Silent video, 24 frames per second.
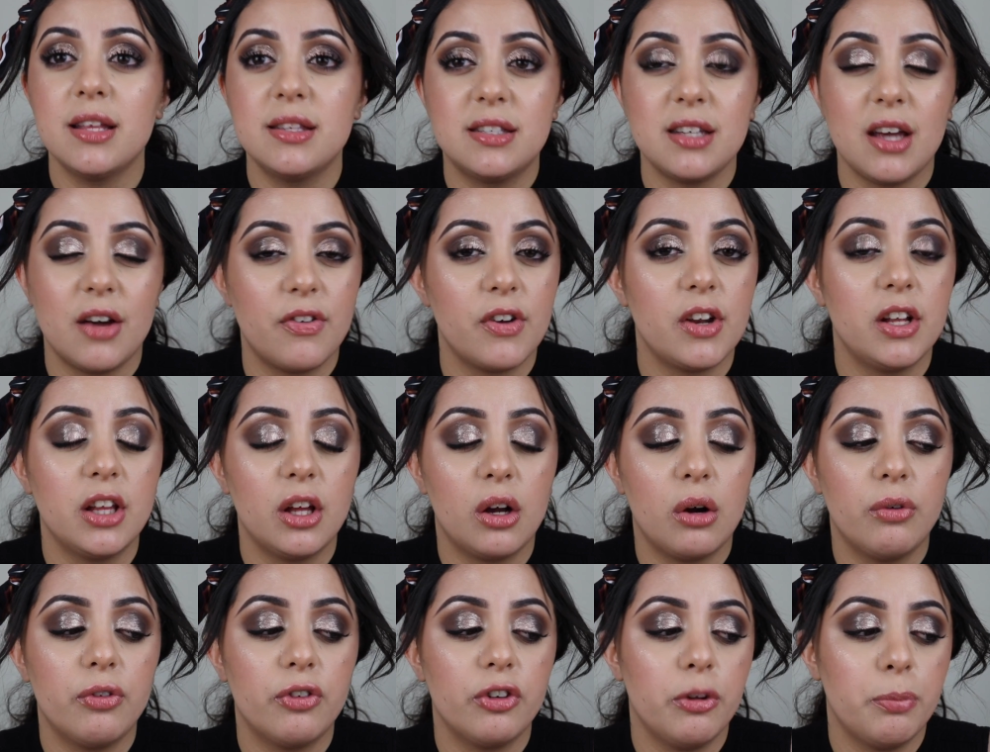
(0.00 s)
definitely
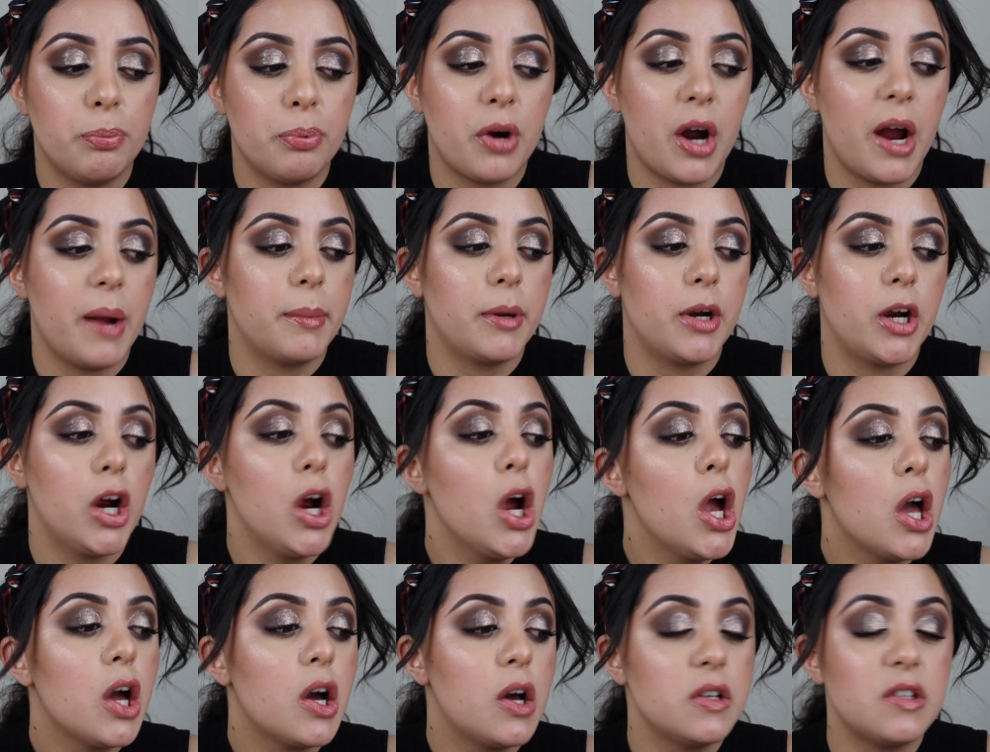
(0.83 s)
go for the primer,
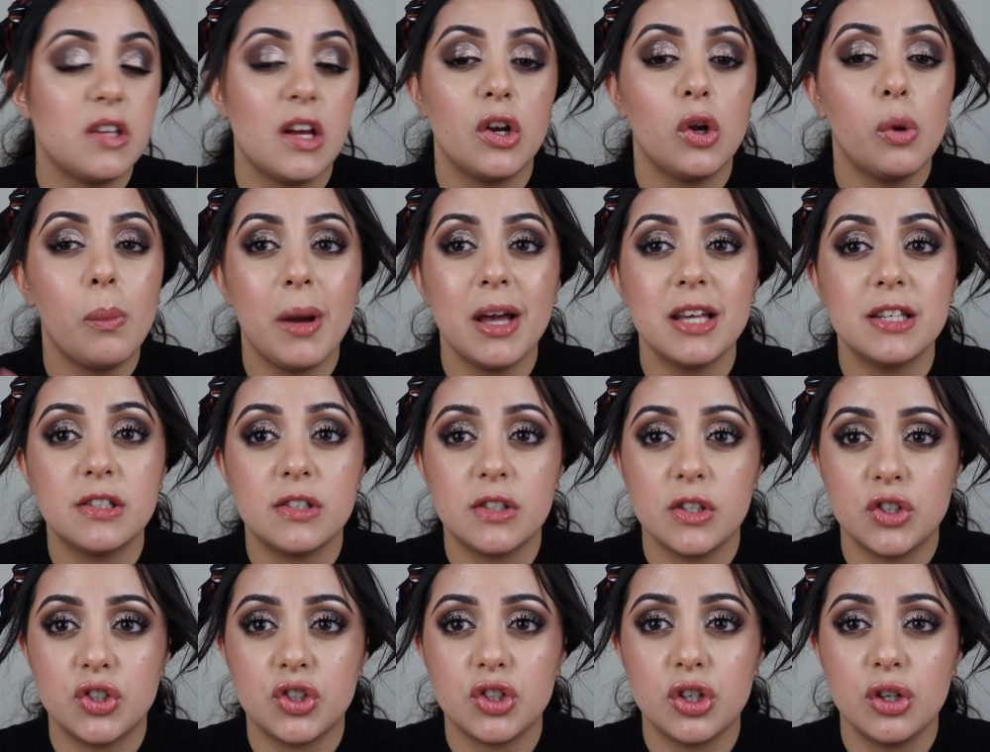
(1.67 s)
because I know my
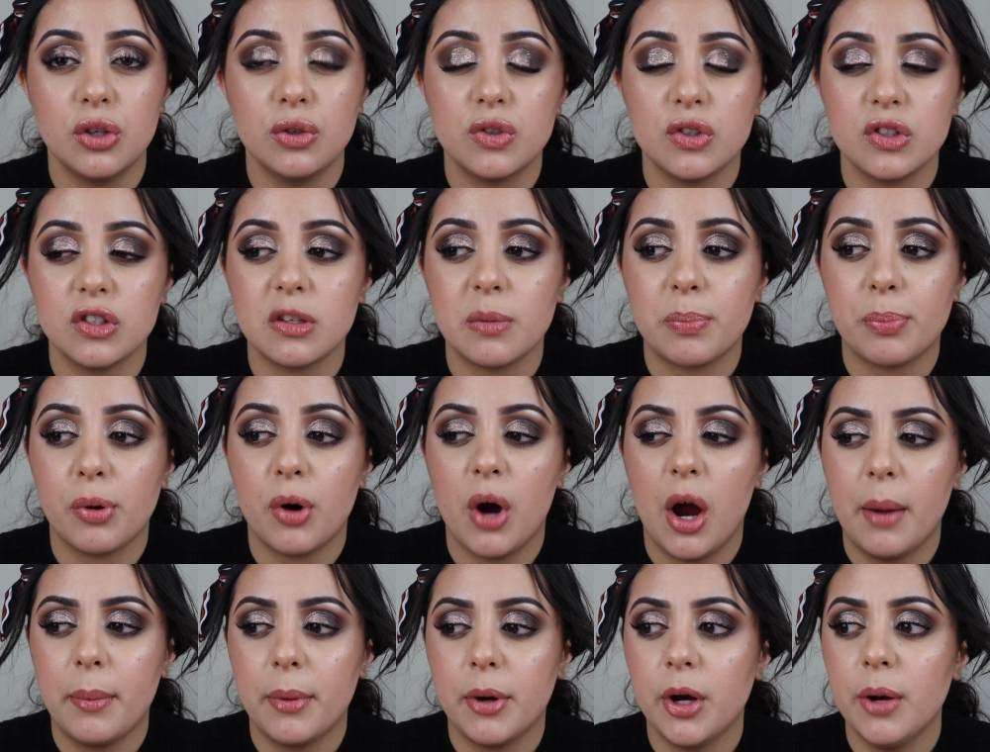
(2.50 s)
sister uses the
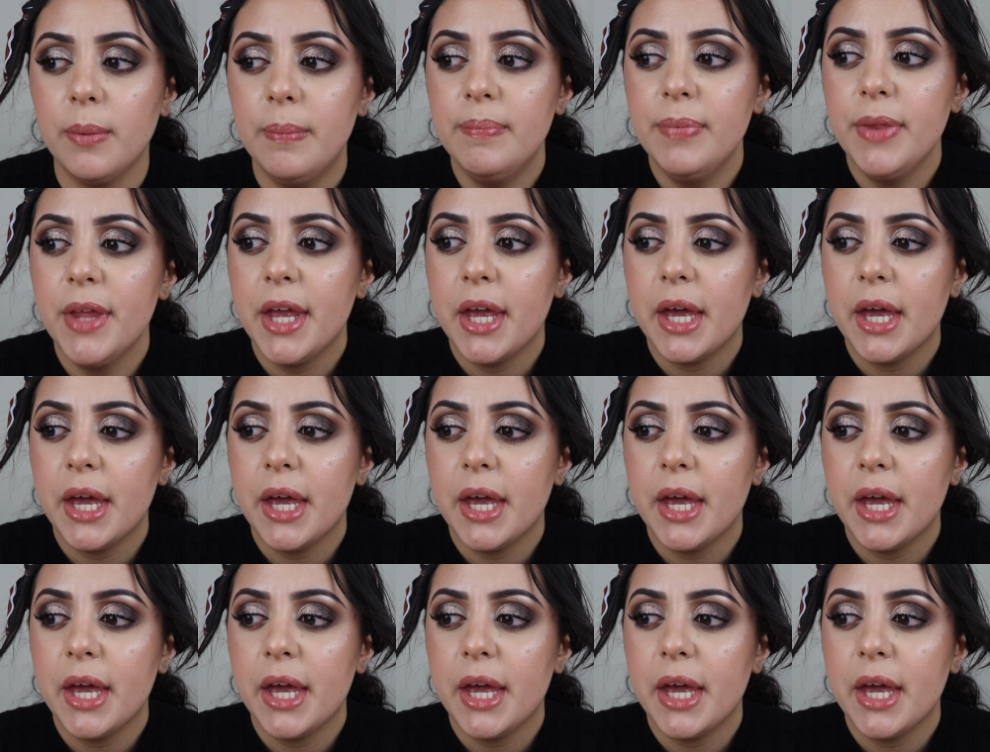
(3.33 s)
primer